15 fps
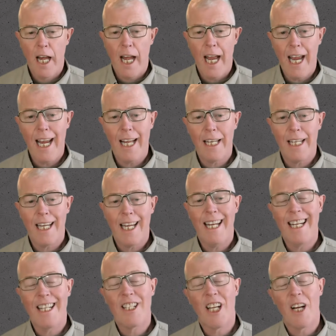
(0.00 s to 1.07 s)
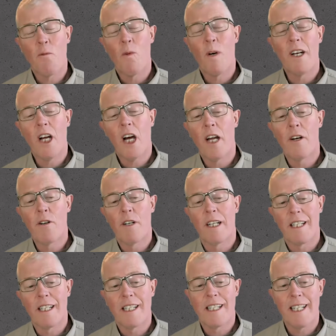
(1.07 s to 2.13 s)
And in its
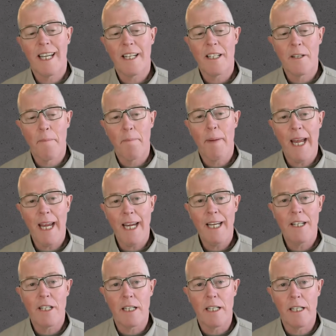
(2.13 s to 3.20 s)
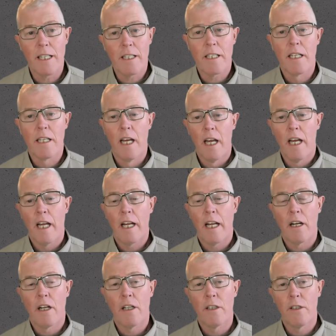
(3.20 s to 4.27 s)
106 pages,
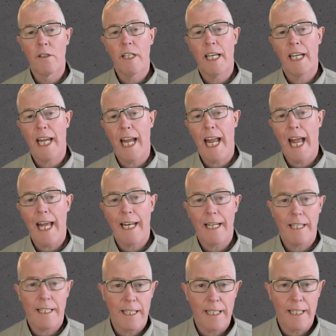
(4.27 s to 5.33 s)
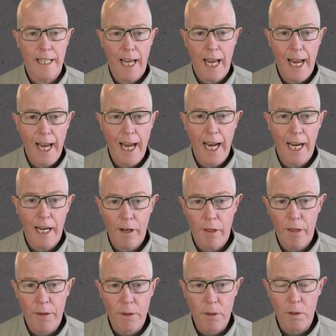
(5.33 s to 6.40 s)
including annexes A
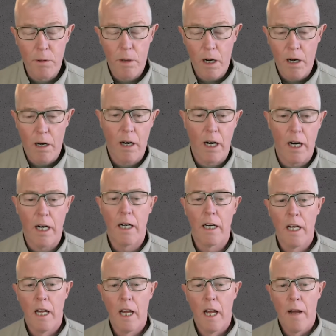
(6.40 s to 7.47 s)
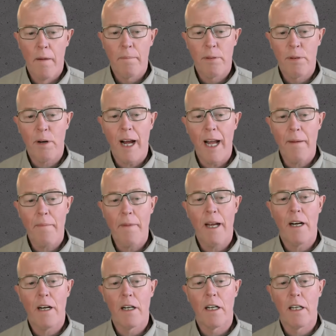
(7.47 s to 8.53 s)
through R,
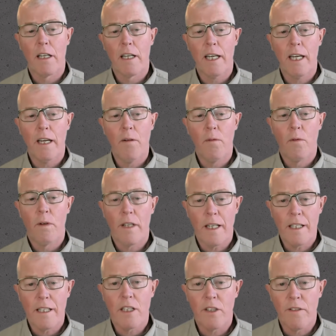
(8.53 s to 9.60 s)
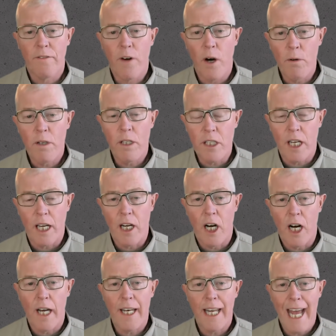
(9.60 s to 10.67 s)
primarily this is focusing
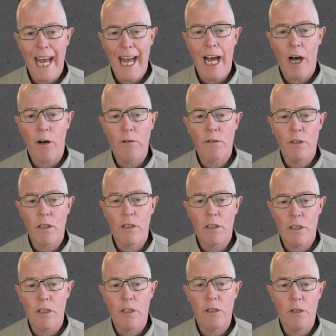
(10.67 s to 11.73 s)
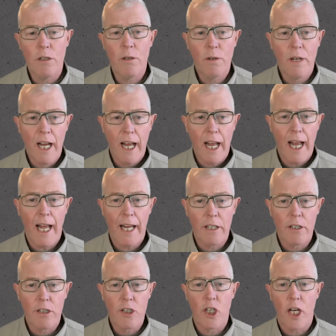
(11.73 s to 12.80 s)
on how to do
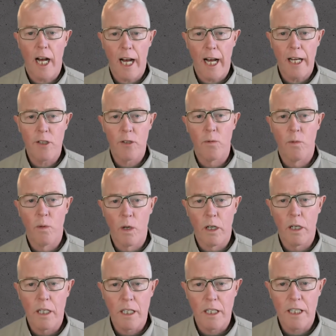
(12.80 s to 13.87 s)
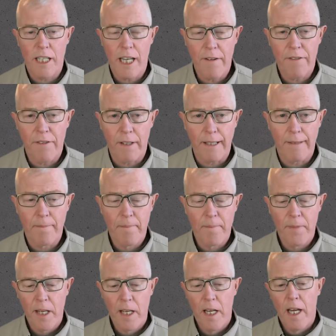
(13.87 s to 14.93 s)
energized work safely.
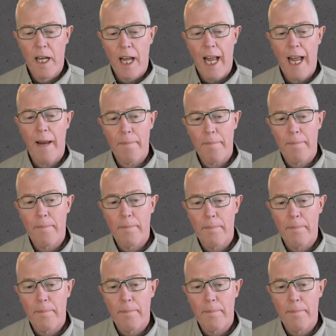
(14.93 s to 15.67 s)
And